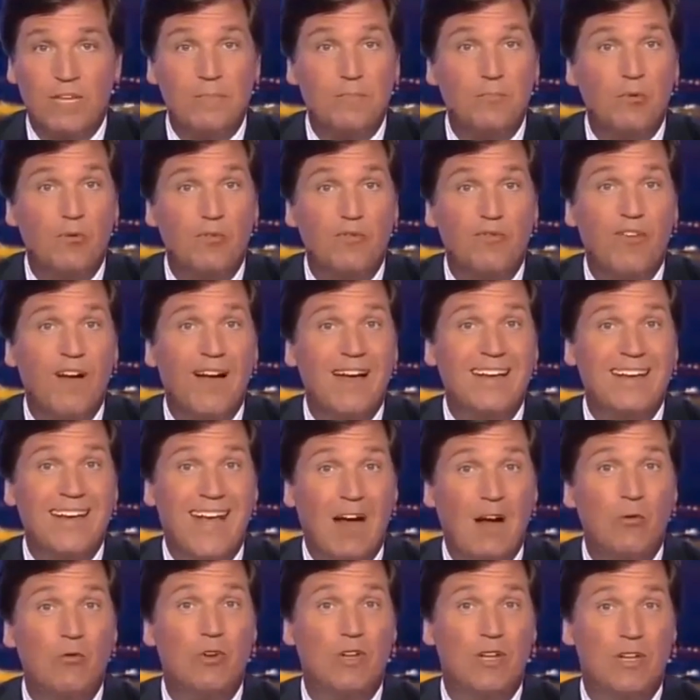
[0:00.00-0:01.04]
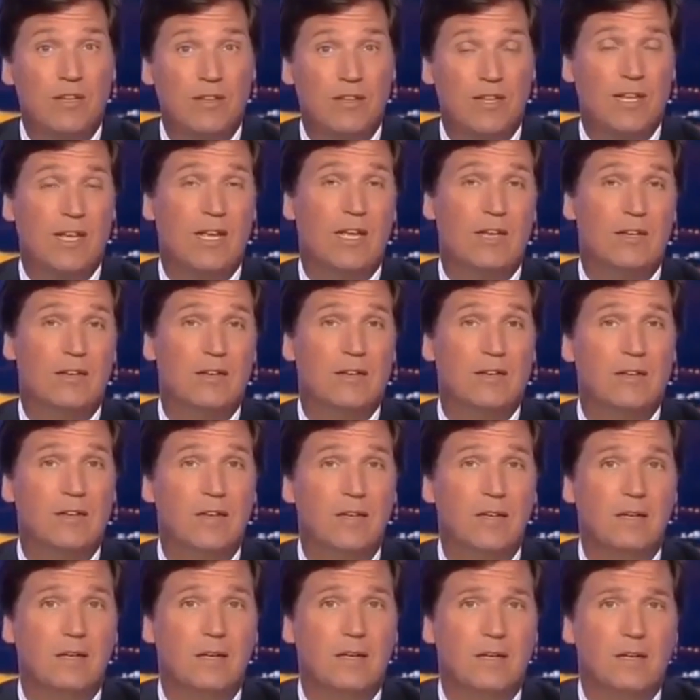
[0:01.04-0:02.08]
People find out in the
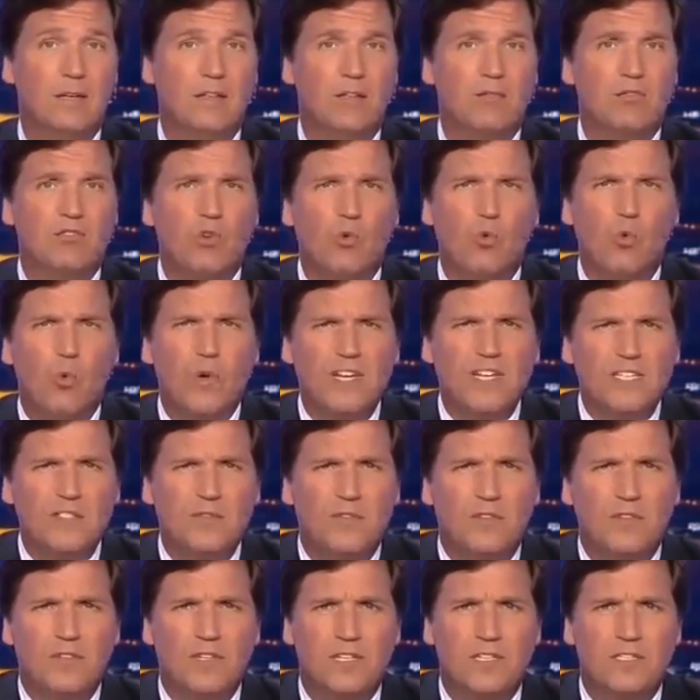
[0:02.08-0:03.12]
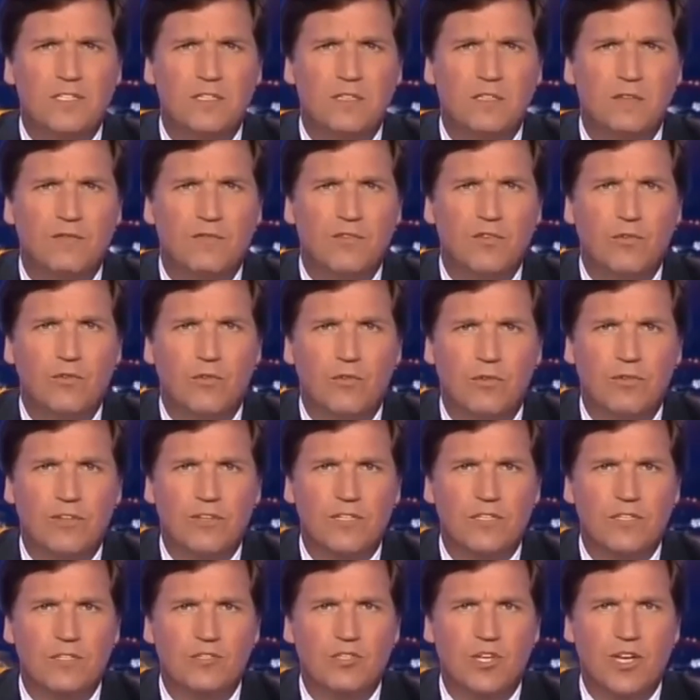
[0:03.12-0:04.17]
end. There was a wistfulness at the funeral
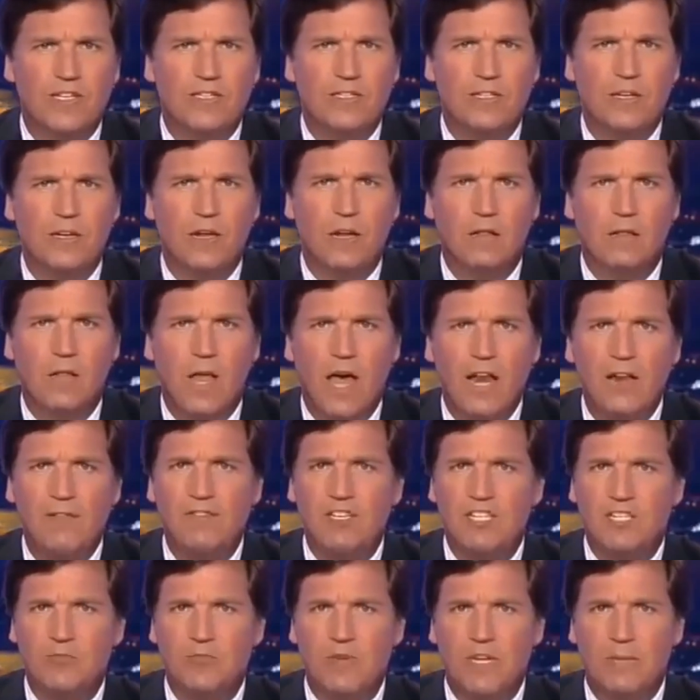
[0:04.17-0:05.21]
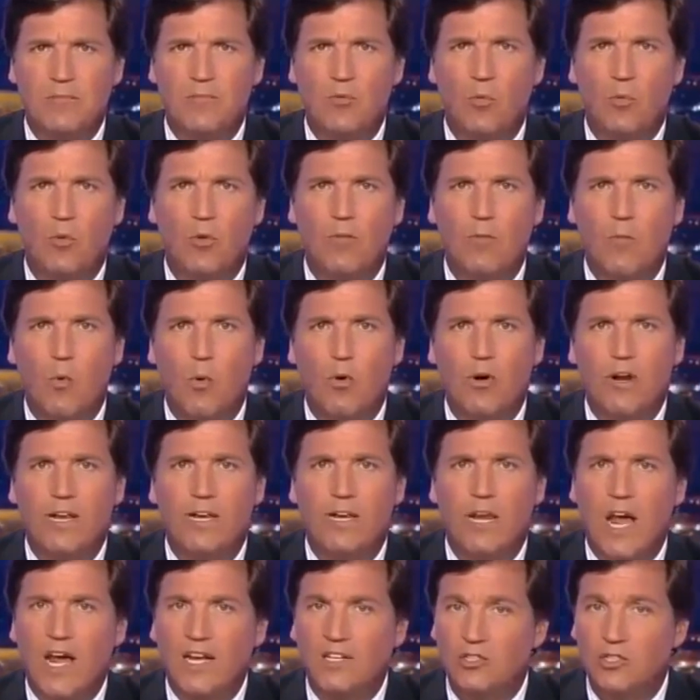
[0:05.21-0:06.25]
that suggested a lot of these people were
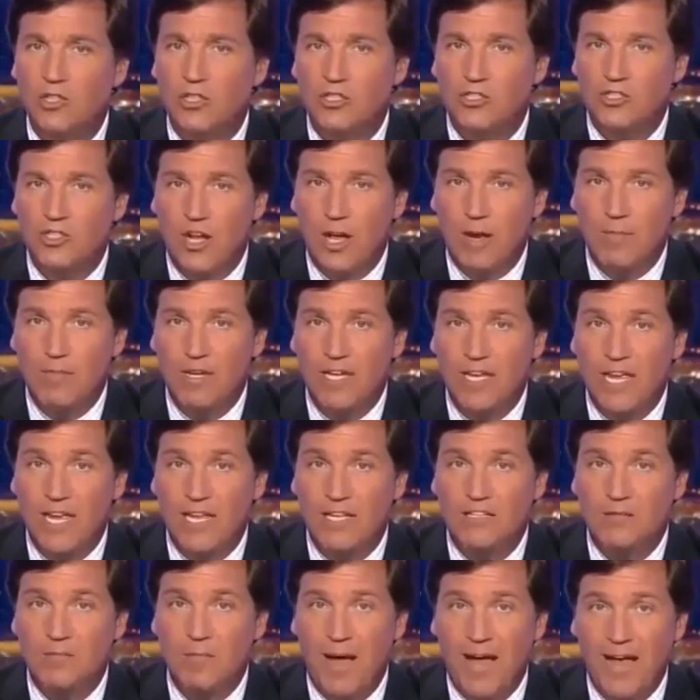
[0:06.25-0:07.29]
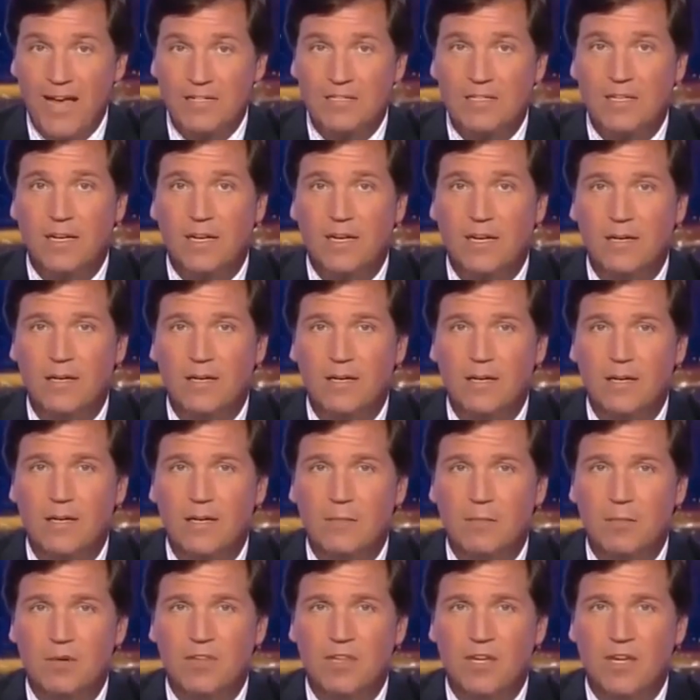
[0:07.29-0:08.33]
mourning not just John McCain's
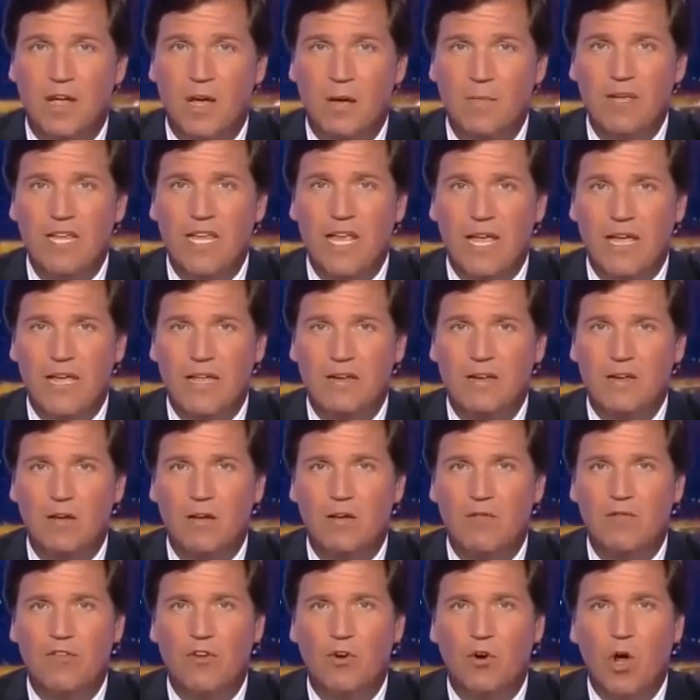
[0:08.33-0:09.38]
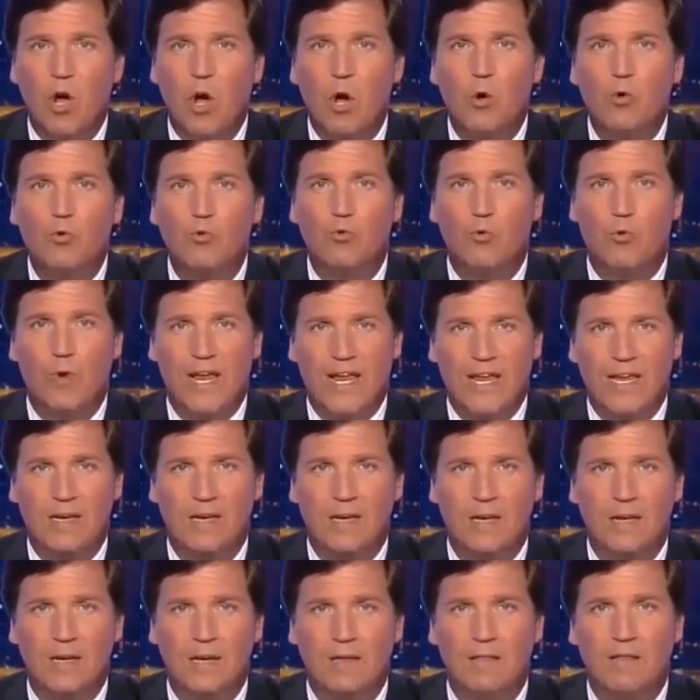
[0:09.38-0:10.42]
passing, but the coming end of their own
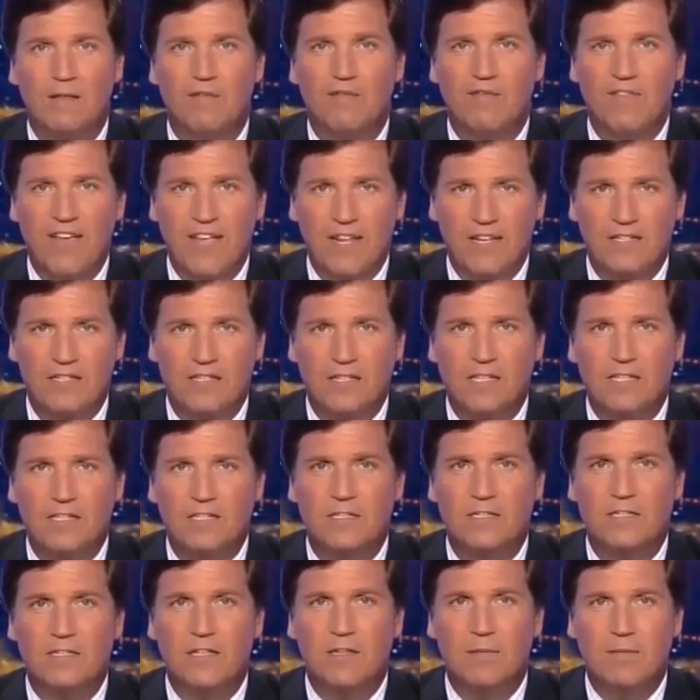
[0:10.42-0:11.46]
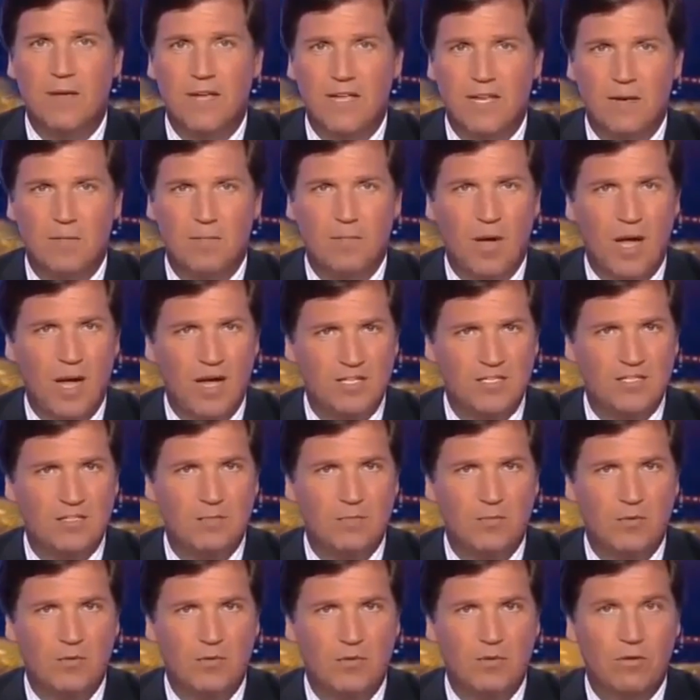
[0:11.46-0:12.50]
reign and the fantasies that made it
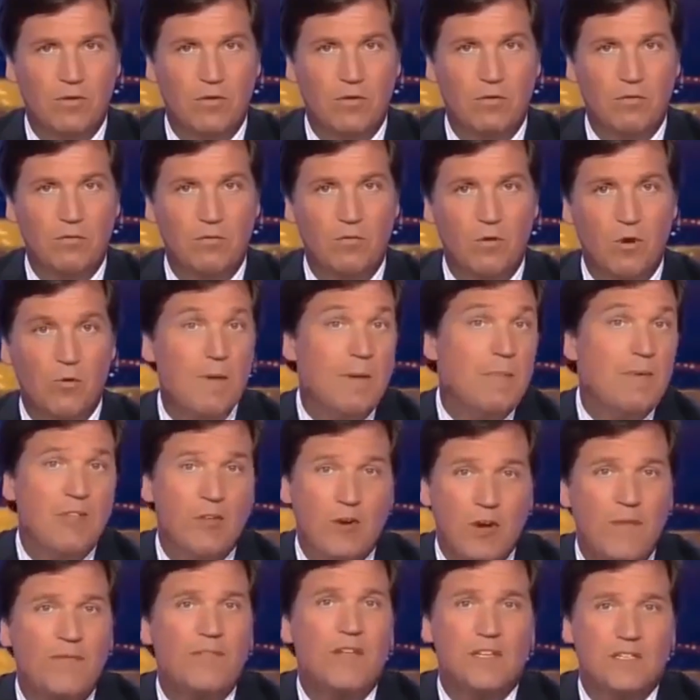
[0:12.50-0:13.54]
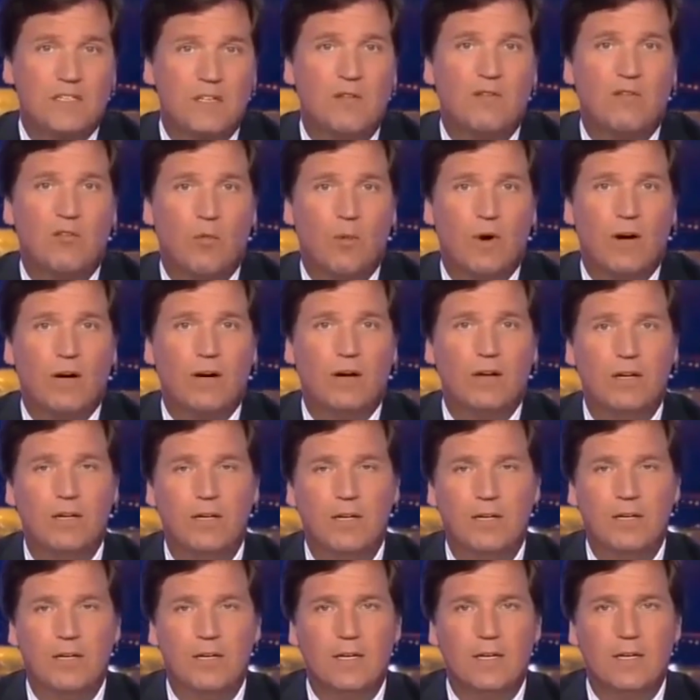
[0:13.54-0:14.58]
possible. Or maybe they're not that
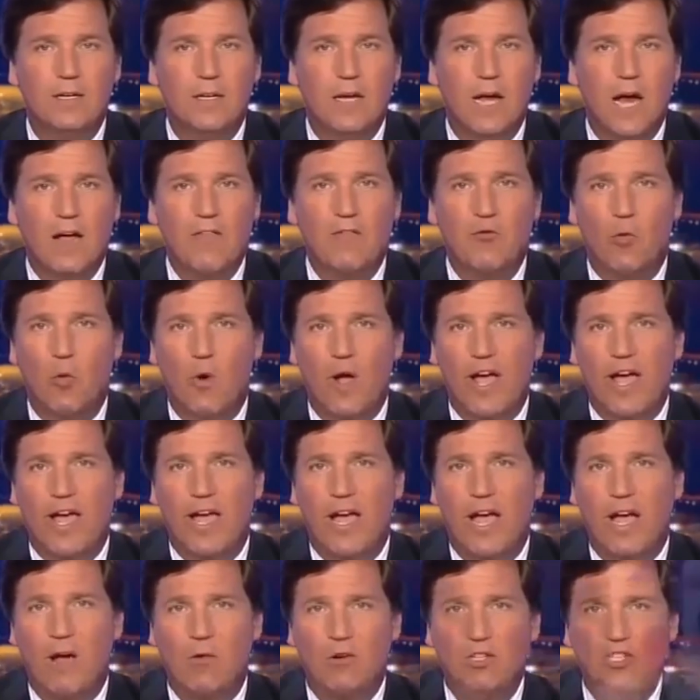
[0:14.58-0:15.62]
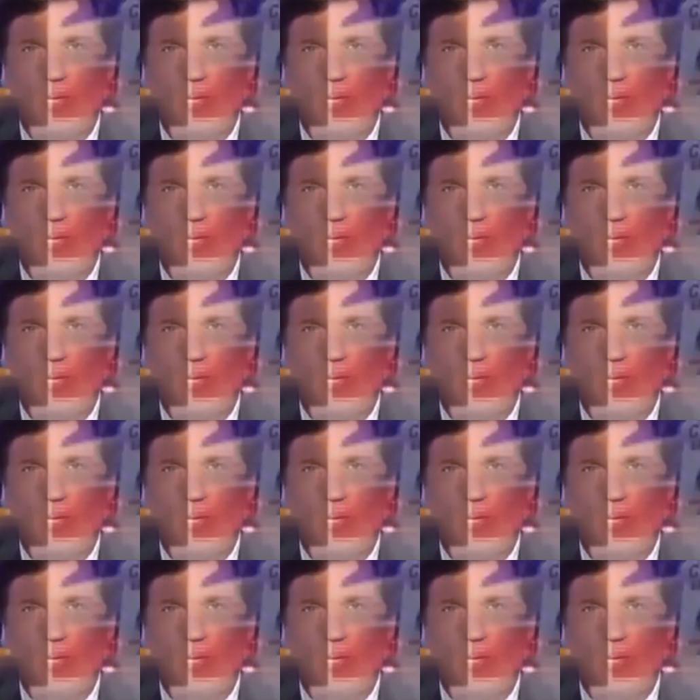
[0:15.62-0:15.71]
self-aware. Either way, I